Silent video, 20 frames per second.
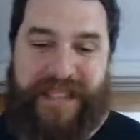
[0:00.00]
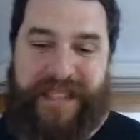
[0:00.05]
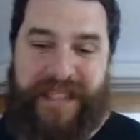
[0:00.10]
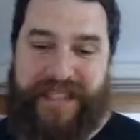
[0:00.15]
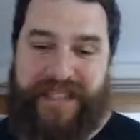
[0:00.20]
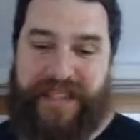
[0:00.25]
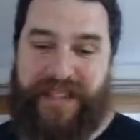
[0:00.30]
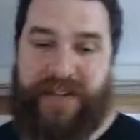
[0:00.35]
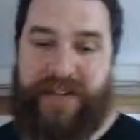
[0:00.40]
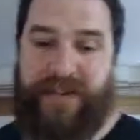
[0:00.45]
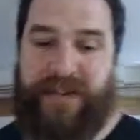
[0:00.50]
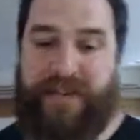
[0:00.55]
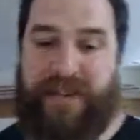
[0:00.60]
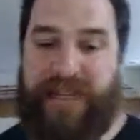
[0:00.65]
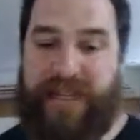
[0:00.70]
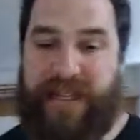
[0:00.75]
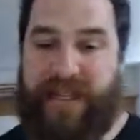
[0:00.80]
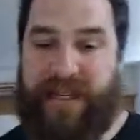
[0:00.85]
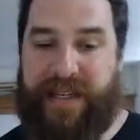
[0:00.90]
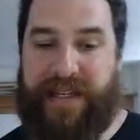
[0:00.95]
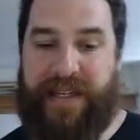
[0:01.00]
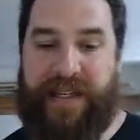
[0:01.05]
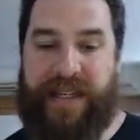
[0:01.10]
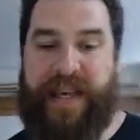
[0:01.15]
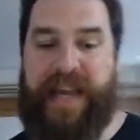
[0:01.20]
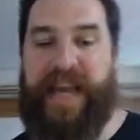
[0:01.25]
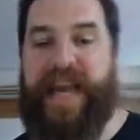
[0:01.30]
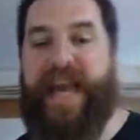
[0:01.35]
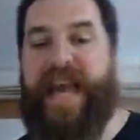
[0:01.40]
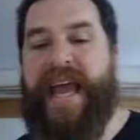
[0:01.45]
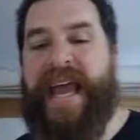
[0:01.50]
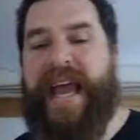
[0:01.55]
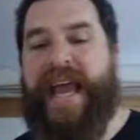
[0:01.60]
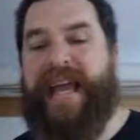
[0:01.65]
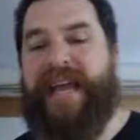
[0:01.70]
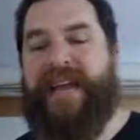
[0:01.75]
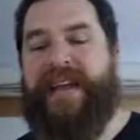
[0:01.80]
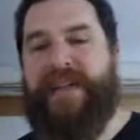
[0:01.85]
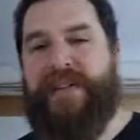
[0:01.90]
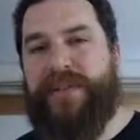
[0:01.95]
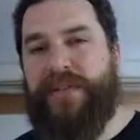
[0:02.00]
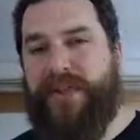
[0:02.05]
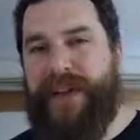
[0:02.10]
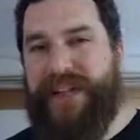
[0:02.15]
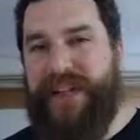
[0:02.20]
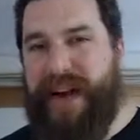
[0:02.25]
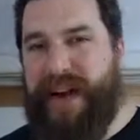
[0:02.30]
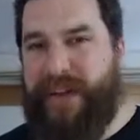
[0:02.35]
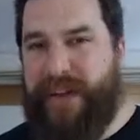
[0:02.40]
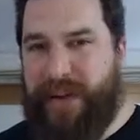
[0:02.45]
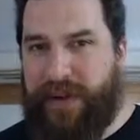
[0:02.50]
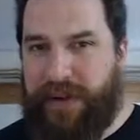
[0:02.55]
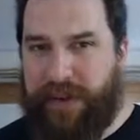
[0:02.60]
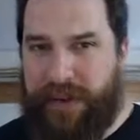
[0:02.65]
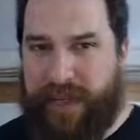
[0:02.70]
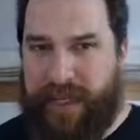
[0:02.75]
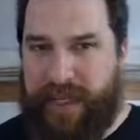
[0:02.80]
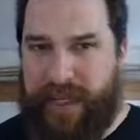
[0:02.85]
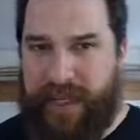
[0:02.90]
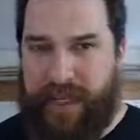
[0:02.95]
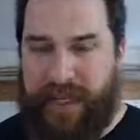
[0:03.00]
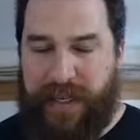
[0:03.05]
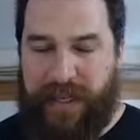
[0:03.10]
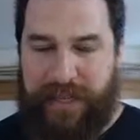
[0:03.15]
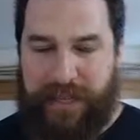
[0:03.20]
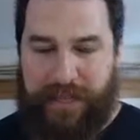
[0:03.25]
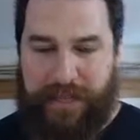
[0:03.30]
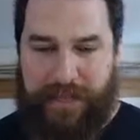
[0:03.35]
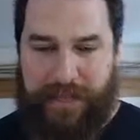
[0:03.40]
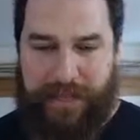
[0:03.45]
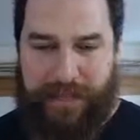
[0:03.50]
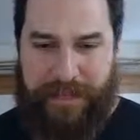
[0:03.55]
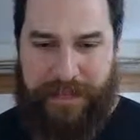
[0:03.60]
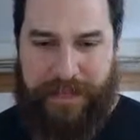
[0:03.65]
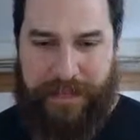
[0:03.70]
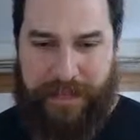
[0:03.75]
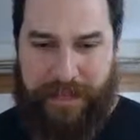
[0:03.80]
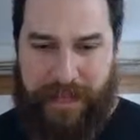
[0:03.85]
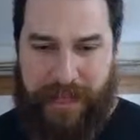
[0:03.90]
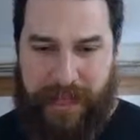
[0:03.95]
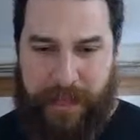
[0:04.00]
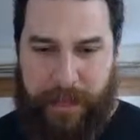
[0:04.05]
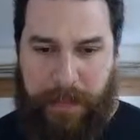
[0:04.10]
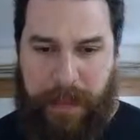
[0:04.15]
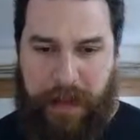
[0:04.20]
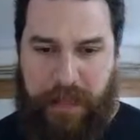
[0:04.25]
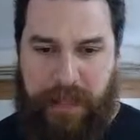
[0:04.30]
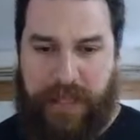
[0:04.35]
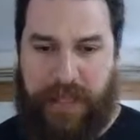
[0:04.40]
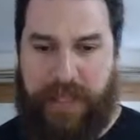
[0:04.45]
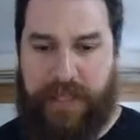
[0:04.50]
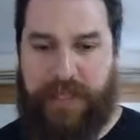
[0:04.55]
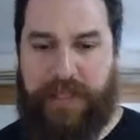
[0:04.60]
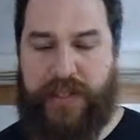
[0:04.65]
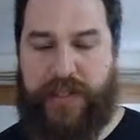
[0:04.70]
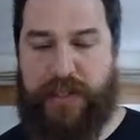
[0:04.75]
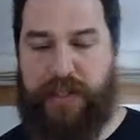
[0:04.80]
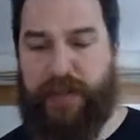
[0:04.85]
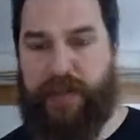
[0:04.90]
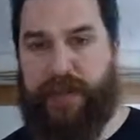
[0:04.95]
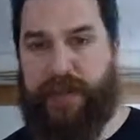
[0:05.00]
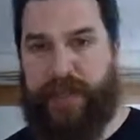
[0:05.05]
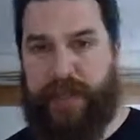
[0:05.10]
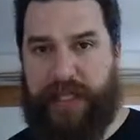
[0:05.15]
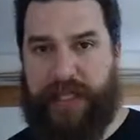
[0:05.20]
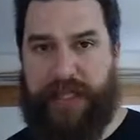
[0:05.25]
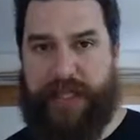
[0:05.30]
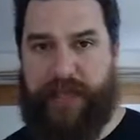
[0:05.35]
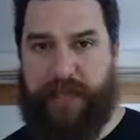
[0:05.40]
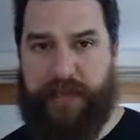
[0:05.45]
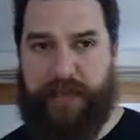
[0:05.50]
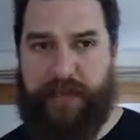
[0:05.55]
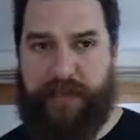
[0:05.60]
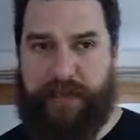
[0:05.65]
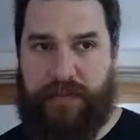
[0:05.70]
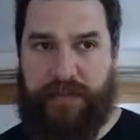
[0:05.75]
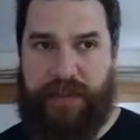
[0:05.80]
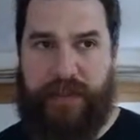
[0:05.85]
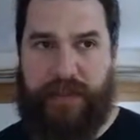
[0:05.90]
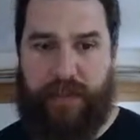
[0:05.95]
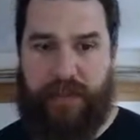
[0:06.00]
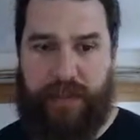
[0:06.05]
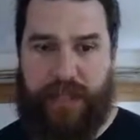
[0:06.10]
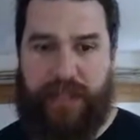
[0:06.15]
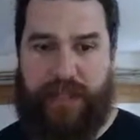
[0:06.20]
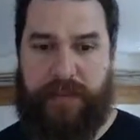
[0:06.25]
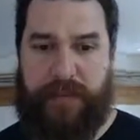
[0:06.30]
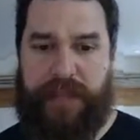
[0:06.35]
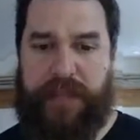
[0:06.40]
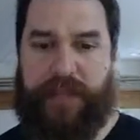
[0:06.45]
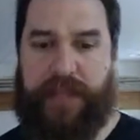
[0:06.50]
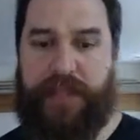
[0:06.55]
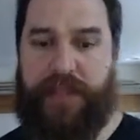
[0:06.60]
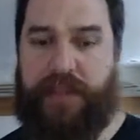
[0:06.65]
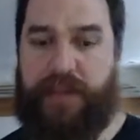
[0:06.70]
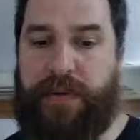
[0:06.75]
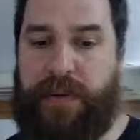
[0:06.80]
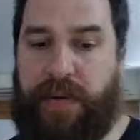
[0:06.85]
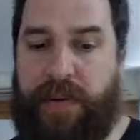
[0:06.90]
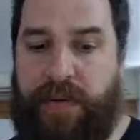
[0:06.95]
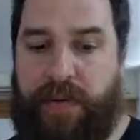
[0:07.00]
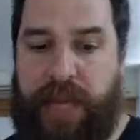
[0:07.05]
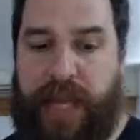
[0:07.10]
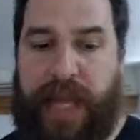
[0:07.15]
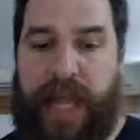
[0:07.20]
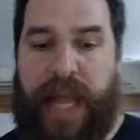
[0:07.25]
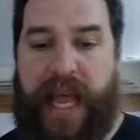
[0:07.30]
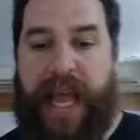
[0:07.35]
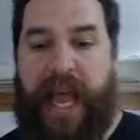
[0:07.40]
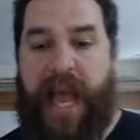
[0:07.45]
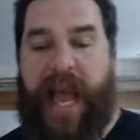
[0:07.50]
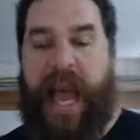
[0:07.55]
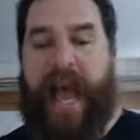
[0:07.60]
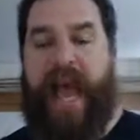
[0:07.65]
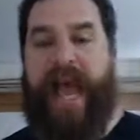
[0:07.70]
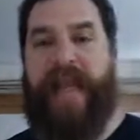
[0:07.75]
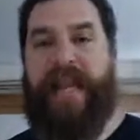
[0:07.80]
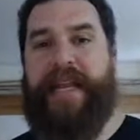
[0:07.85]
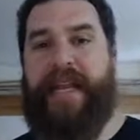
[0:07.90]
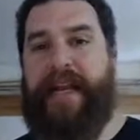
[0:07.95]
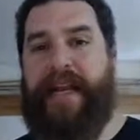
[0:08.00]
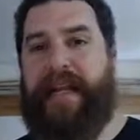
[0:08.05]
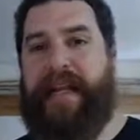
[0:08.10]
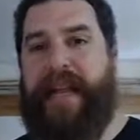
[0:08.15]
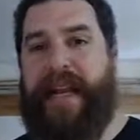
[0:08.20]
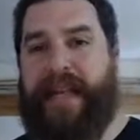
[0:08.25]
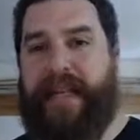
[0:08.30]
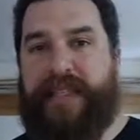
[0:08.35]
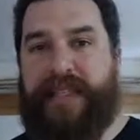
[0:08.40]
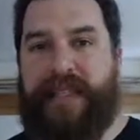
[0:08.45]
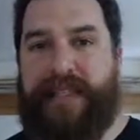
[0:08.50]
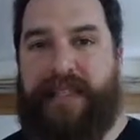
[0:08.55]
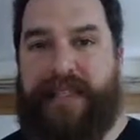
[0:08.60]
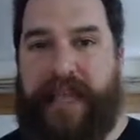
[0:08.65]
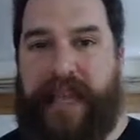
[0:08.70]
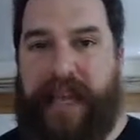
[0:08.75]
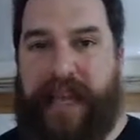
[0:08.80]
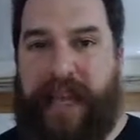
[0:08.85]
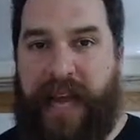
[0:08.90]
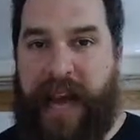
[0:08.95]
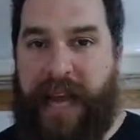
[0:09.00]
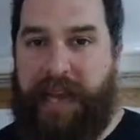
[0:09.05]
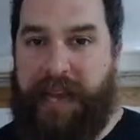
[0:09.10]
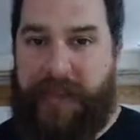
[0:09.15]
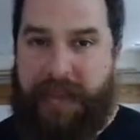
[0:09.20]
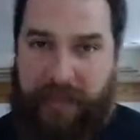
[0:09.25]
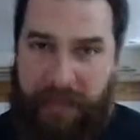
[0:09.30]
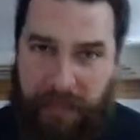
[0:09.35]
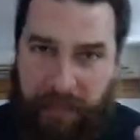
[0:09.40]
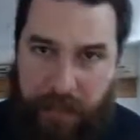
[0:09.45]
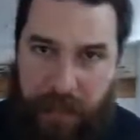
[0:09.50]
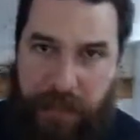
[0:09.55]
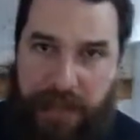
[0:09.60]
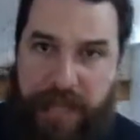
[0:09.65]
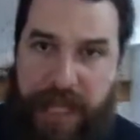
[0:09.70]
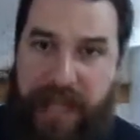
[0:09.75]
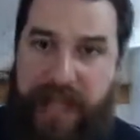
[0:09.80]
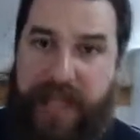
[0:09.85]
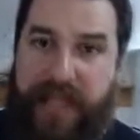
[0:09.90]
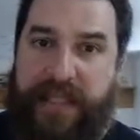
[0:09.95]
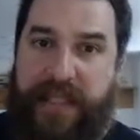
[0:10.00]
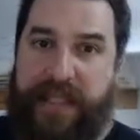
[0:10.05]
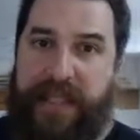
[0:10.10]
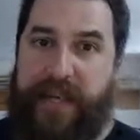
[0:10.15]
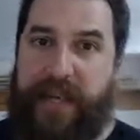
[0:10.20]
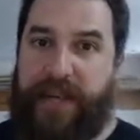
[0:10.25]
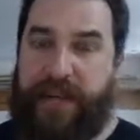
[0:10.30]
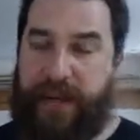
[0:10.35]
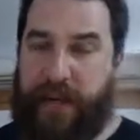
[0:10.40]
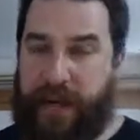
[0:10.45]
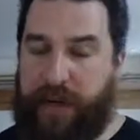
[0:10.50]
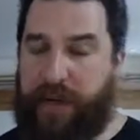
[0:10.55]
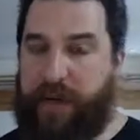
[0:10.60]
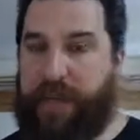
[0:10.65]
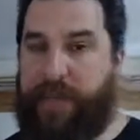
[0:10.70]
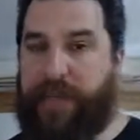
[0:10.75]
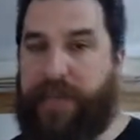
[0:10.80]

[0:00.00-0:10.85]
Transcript: So there's one other part to this, too, when you consider reasonableness and so on. And that is to say, most atheists that I know